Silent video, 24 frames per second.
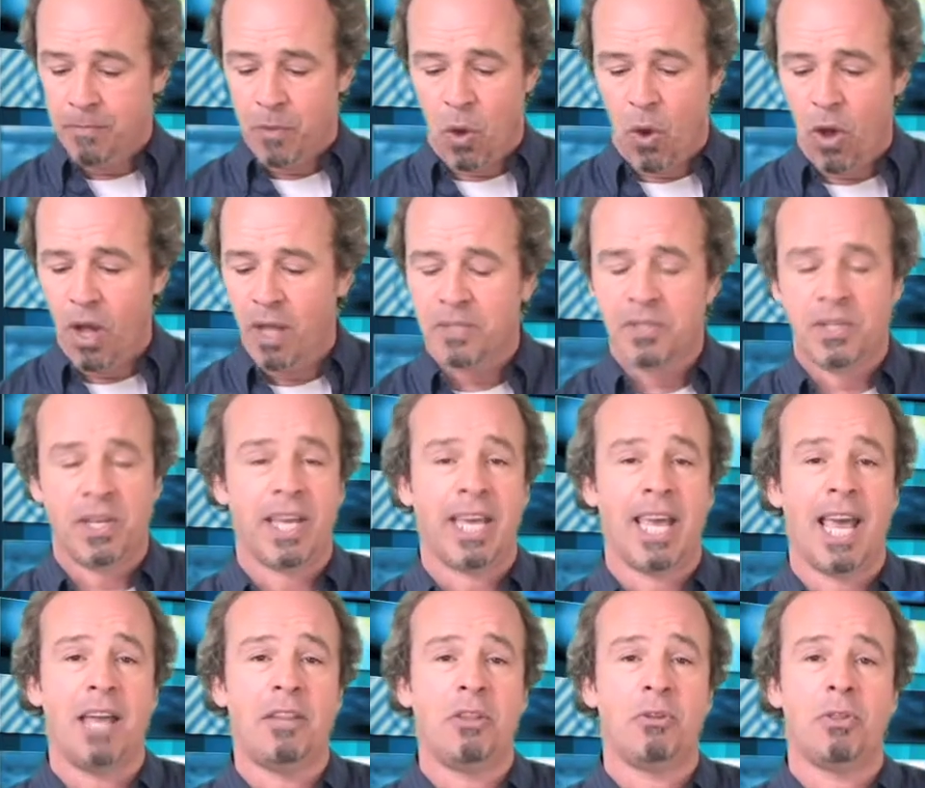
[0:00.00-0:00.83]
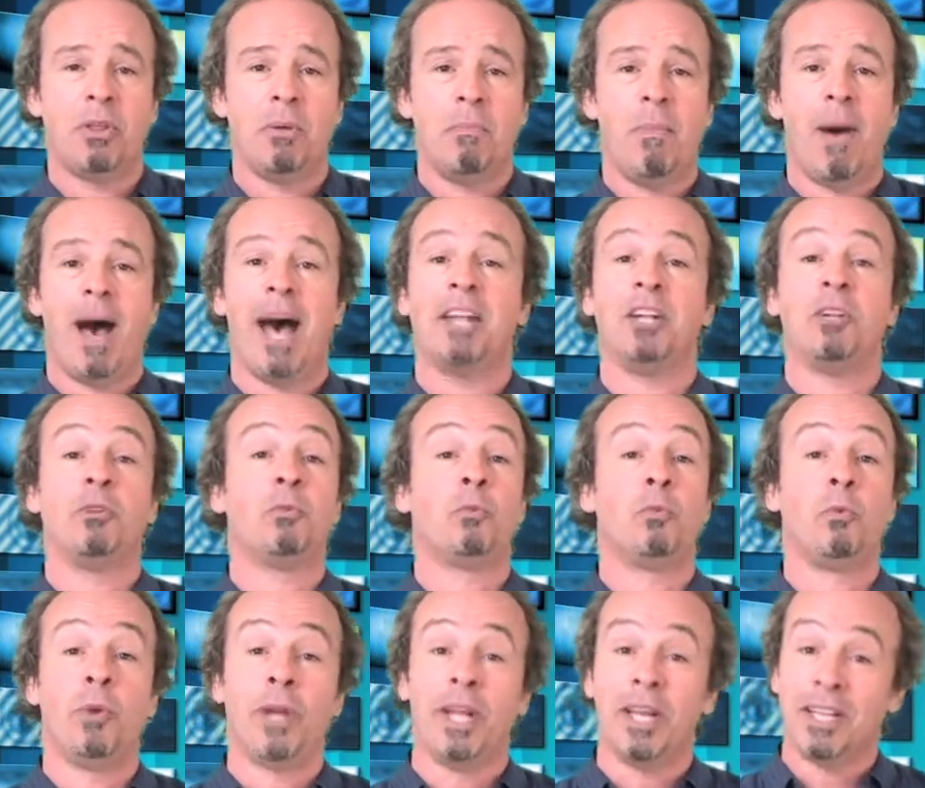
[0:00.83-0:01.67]
Altogether, the model
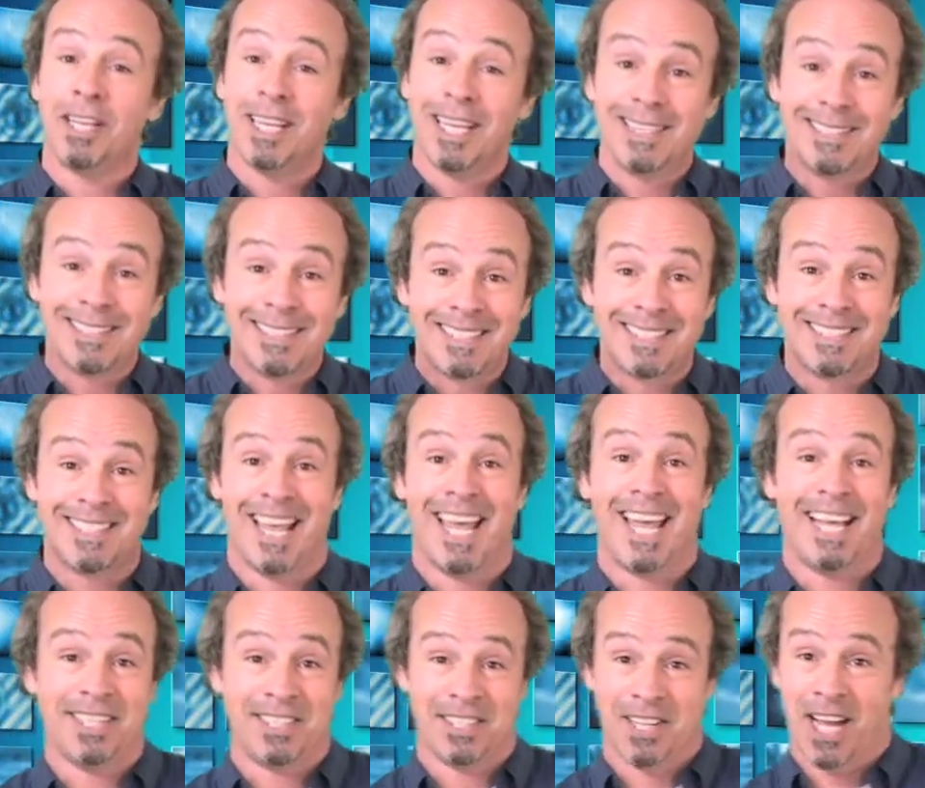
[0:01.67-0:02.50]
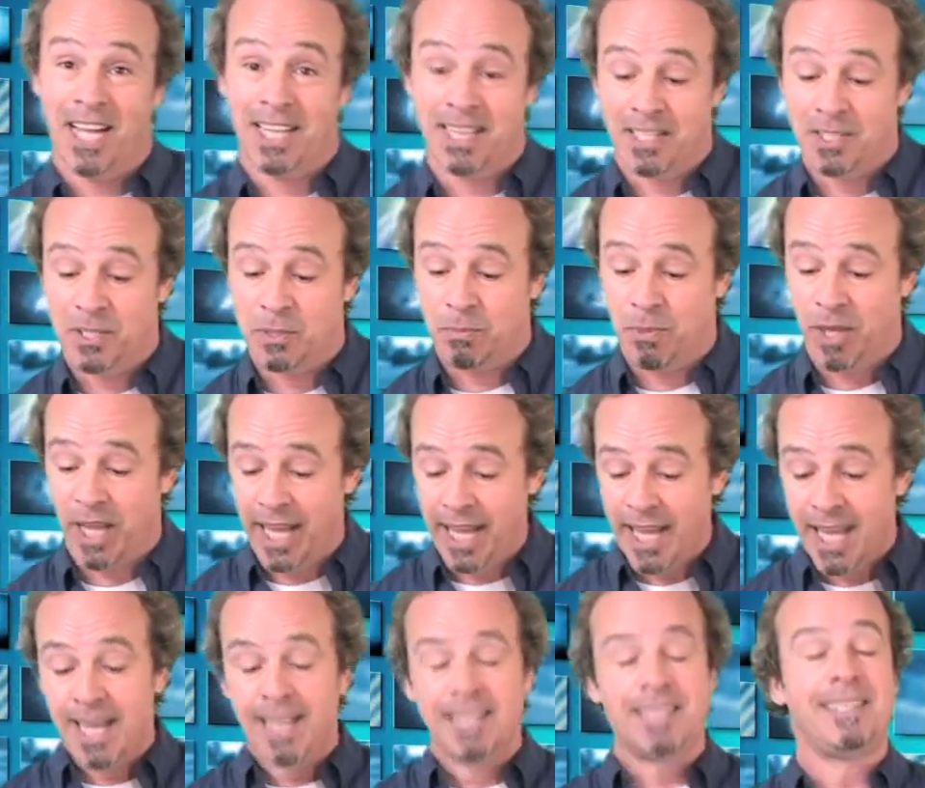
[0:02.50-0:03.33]
really sings on display,
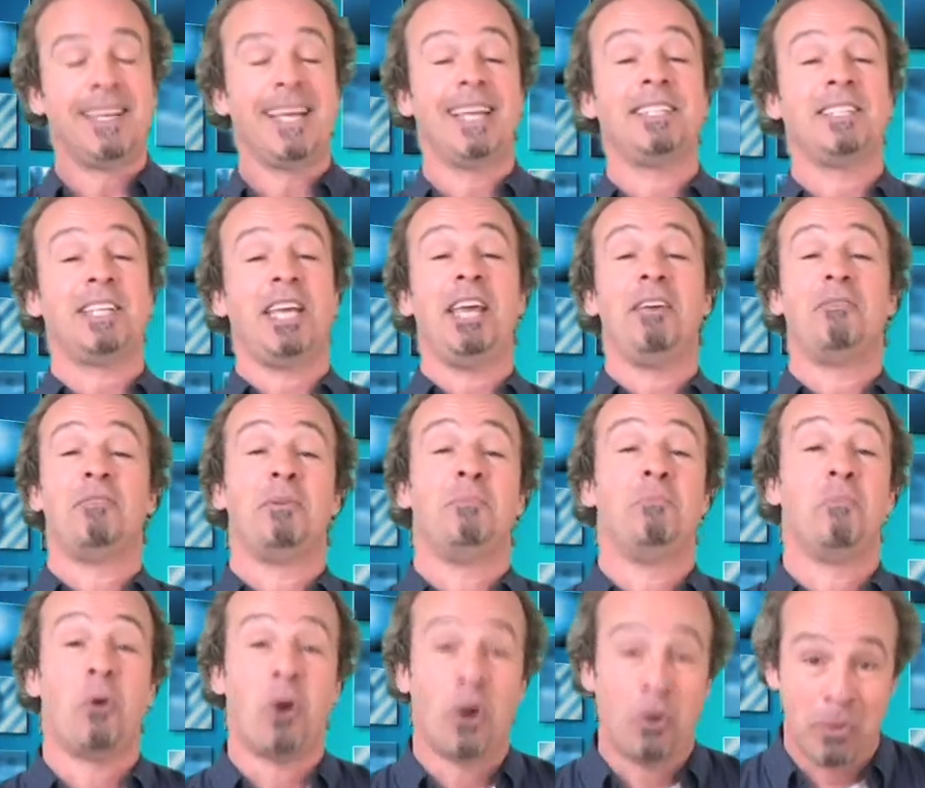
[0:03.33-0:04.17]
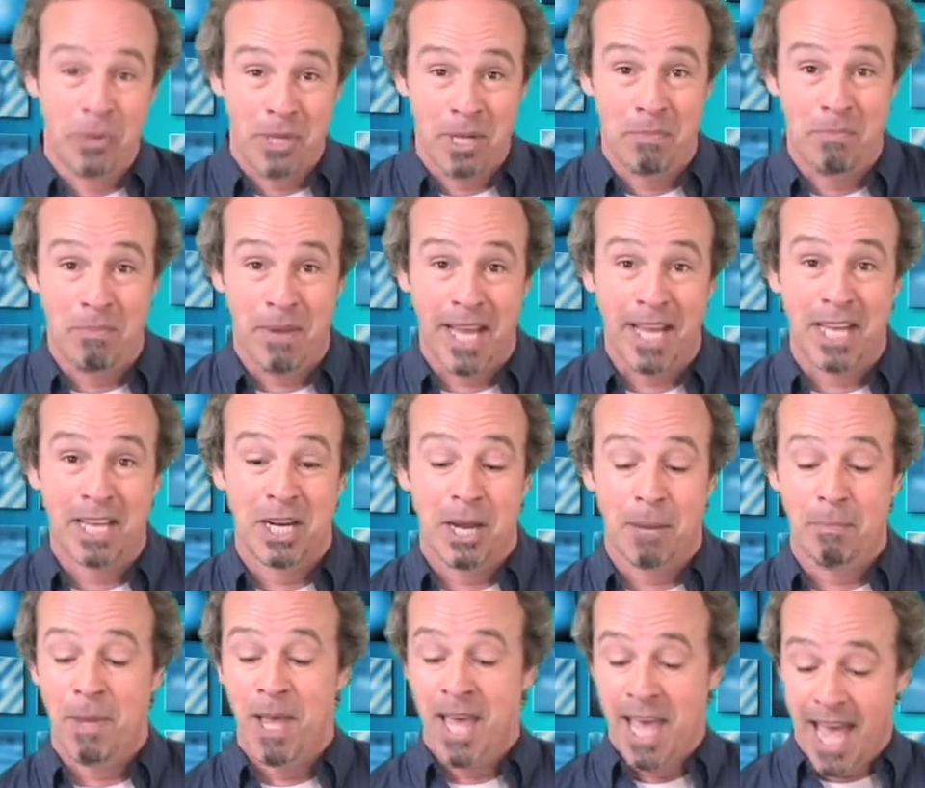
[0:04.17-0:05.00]
sings even more when you pick it
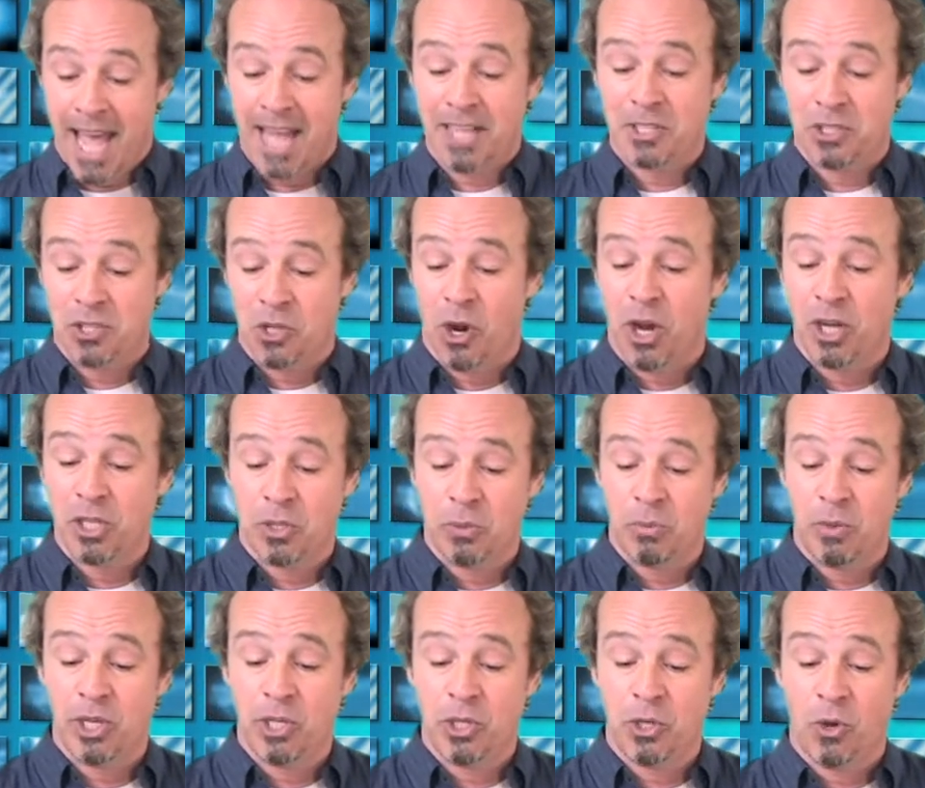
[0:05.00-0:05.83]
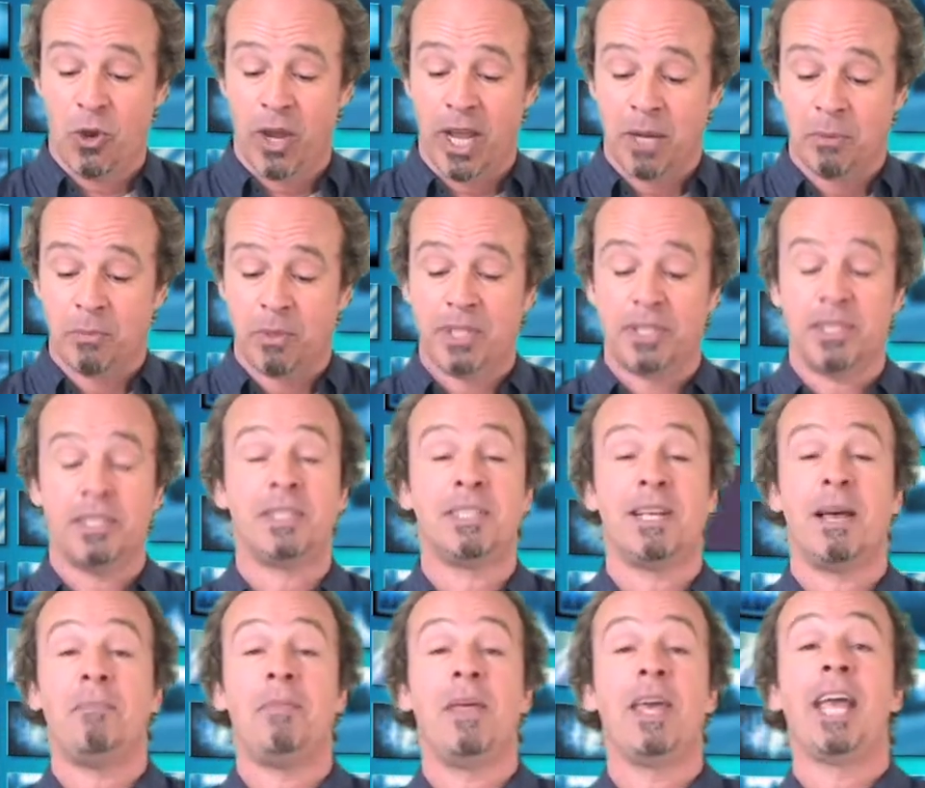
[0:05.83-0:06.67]
up and start to enjoy it, which is
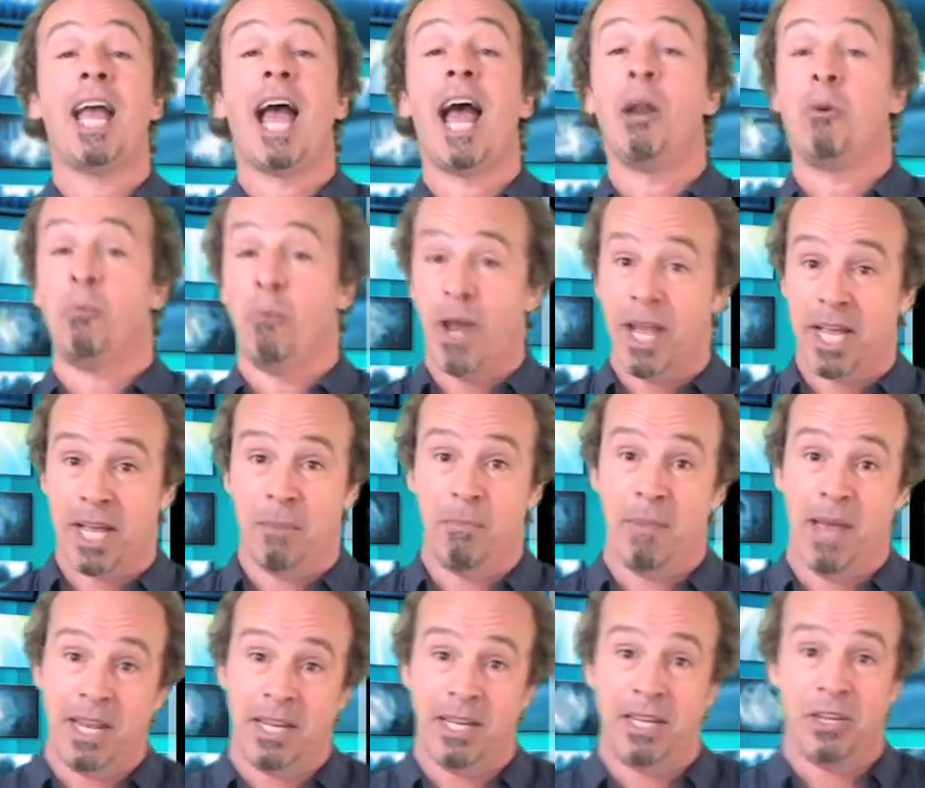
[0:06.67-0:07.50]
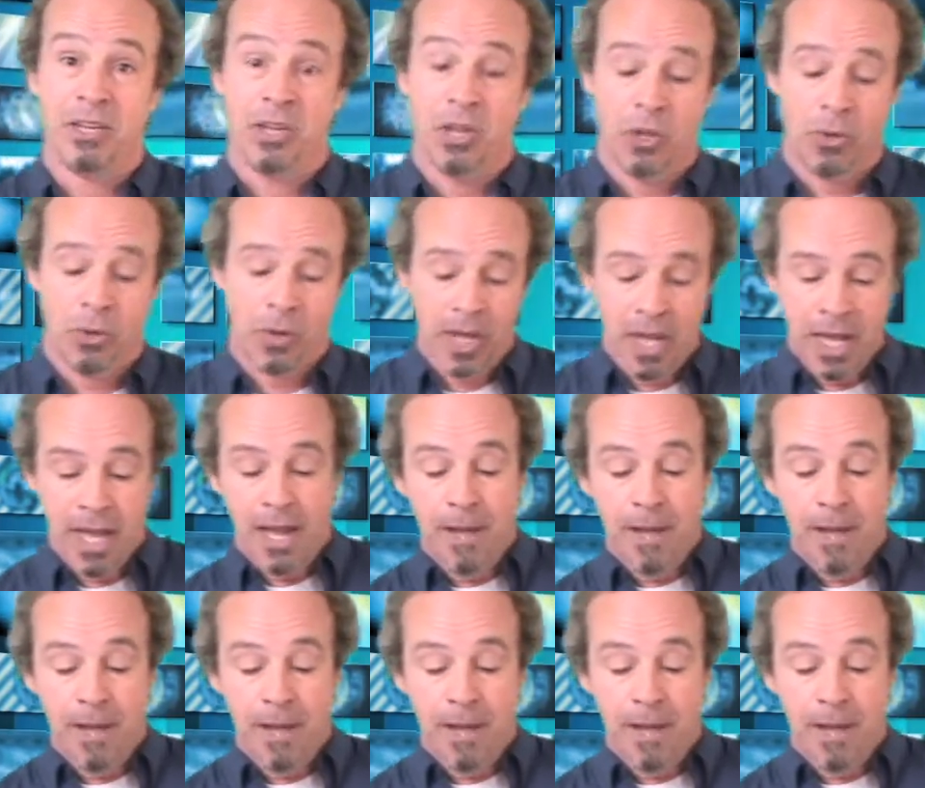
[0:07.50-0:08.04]
something I recommend you do.